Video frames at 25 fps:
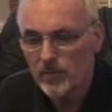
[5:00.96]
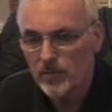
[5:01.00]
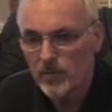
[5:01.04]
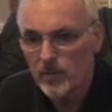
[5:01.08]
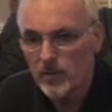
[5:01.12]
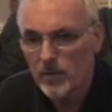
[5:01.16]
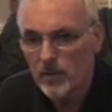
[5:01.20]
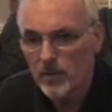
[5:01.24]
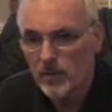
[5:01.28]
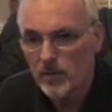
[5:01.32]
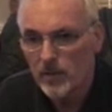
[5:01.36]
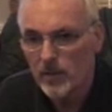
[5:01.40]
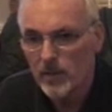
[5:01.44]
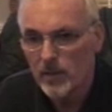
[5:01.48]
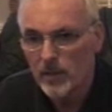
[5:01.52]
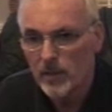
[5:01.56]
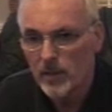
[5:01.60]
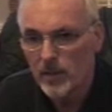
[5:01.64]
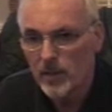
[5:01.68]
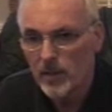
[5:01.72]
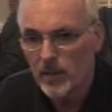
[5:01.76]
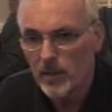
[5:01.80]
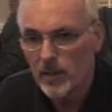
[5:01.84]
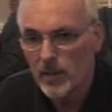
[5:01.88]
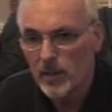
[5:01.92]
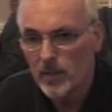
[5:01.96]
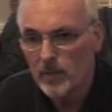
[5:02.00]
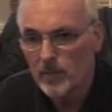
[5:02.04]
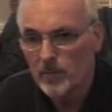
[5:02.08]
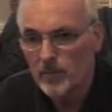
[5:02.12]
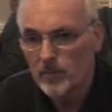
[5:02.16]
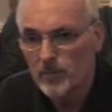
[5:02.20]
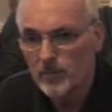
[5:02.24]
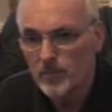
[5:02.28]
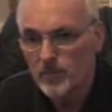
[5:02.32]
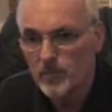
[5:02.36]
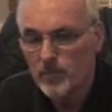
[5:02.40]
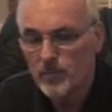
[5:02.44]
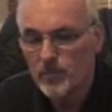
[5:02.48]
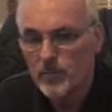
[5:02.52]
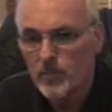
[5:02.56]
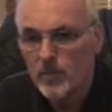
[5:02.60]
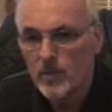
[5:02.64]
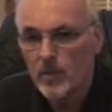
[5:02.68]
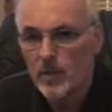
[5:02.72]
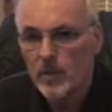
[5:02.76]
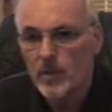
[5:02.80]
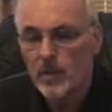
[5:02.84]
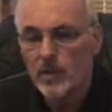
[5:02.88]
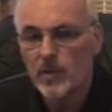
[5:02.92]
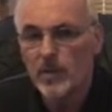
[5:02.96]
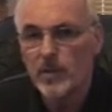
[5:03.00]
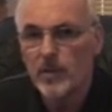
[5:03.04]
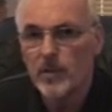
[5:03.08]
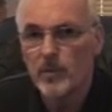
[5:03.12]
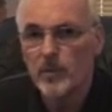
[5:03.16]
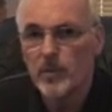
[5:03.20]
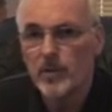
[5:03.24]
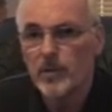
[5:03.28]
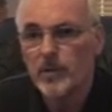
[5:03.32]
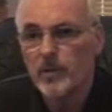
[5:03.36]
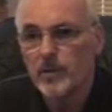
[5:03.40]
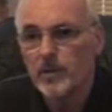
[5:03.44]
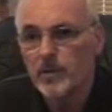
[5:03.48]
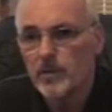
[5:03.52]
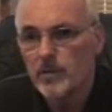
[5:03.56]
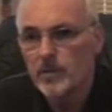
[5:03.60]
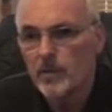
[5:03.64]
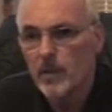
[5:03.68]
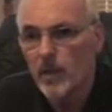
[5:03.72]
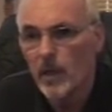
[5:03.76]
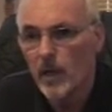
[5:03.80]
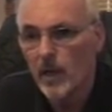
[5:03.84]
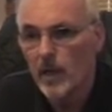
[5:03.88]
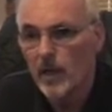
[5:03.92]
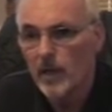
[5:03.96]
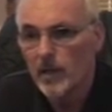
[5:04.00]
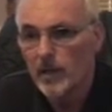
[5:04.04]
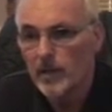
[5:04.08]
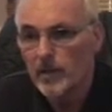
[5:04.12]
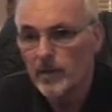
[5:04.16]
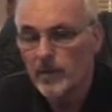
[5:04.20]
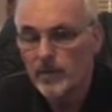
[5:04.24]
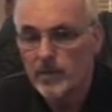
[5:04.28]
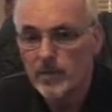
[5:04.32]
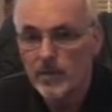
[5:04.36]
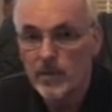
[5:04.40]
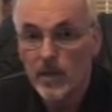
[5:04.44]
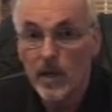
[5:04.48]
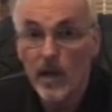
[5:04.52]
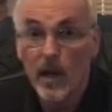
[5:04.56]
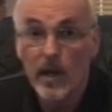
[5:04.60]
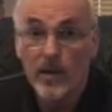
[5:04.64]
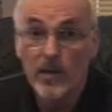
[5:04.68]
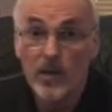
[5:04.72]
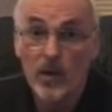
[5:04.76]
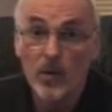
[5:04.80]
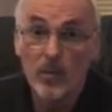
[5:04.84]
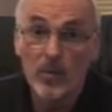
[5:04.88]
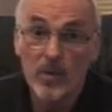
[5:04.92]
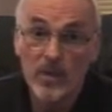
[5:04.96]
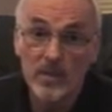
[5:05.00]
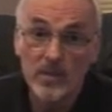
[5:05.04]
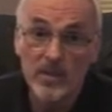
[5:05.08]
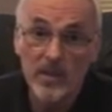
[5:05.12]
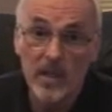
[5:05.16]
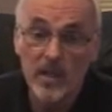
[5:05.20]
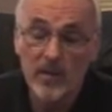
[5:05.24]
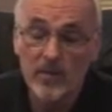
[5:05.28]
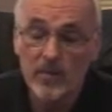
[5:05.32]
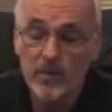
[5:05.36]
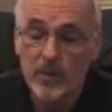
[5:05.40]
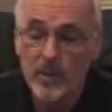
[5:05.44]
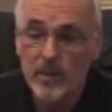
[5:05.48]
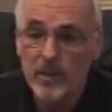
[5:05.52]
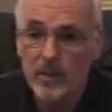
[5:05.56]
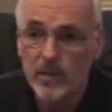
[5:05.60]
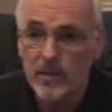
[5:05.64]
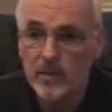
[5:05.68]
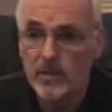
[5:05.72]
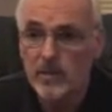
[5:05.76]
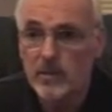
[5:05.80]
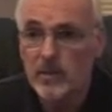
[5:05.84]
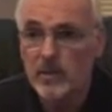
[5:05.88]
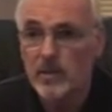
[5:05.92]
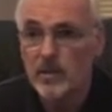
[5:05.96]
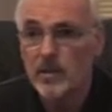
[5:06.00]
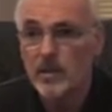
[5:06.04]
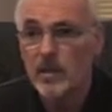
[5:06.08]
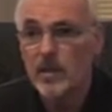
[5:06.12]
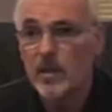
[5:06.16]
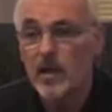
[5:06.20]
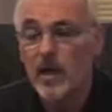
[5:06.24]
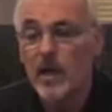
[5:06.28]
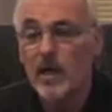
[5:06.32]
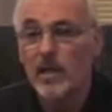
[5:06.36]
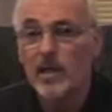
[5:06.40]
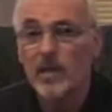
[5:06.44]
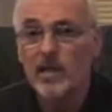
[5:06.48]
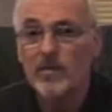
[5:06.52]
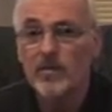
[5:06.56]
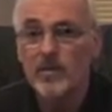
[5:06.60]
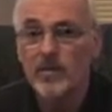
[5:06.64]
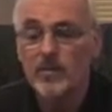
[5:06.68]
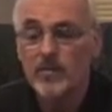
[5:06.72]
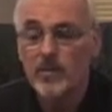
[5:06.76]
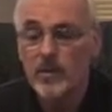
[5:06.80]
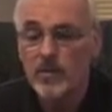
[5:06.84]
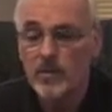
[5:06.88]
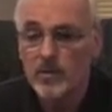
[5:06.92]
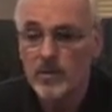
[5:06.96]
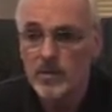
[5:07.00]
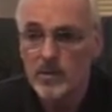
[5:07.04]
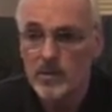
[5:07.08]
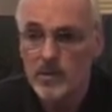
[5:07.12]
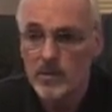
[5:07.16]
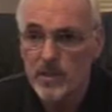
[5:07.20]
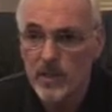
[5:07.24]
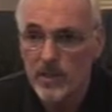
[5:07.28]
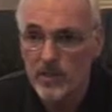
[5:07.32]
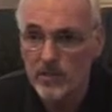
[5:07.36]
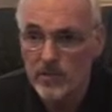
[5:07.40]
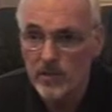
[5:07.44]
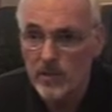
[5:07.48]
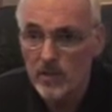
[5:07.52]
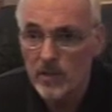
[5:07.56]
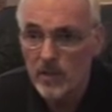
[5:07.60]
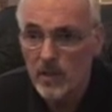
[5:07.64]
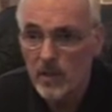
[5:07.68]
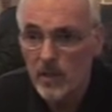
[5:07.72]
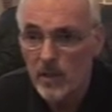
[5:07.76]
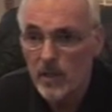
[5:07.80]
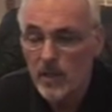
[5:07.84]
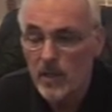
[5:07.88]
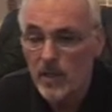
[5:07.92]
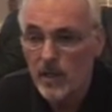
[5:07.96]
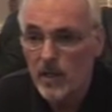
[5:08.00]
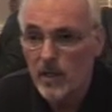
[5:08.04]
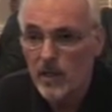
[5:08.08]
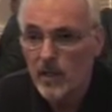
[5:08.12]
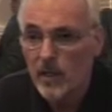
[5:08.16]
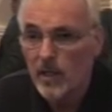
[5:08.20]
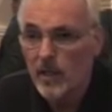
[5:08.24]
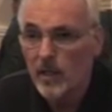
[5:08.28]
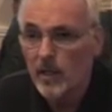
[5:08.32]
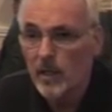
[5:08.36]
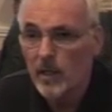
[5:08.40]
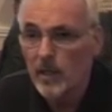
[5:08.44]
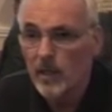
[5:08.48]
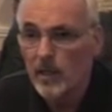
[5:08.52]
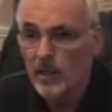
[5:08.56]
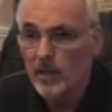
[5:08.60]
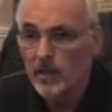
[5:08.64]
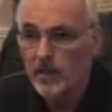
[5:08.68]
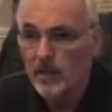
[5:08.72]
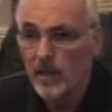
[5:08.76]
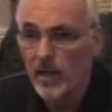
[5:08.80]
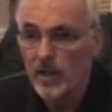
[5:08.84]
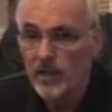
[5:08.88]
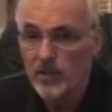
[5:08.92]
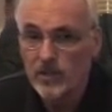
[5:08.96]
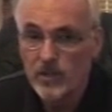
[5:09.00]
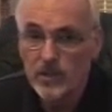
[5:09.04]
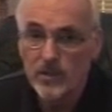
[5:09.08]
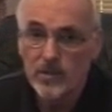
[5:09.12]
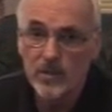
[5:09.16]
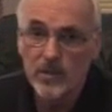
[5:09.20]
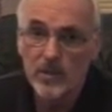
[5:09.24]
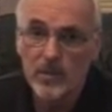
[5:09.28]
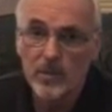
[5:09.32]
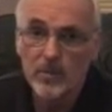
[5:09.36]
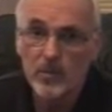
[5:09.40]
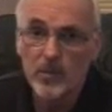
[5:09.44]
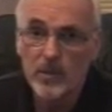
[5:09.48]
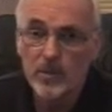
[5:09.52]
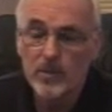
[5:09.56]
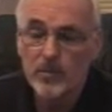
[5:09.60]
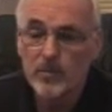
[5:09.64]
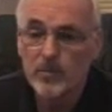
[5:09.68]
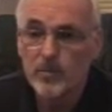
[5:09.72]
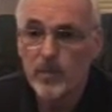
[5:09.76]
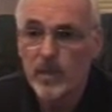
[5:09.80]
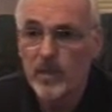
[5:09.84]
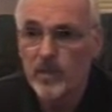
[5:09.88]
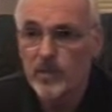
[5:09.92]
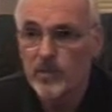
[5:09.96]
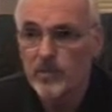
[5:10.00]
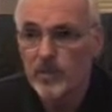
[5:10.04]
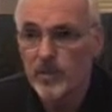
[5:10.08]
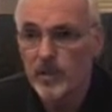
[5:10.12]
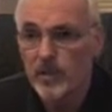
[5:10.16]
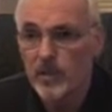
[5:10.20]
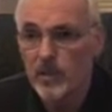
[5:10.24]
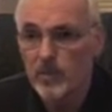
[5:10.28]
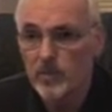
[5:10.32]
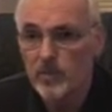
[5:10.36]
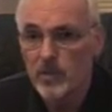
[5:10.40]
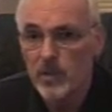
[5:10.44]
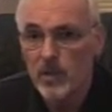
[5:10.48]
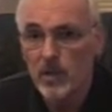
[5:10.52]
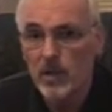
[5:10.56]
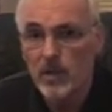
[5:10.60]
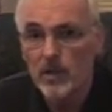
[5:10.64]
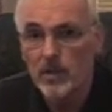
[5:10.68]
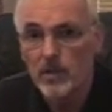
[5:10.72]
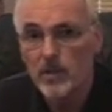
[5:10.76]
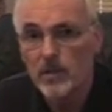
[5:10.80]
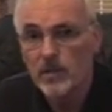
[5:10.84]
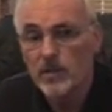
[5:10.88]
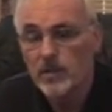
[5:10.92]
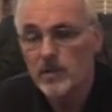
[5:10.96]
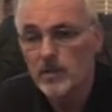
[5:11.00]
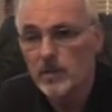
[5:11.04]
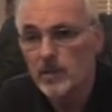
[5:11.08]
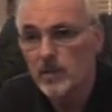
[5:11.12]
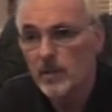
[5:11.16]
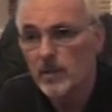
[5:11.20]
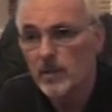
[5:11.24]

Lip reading: for the the commuters. And I know myself because I live at Folkestone Central, and I used to commute by train up to London,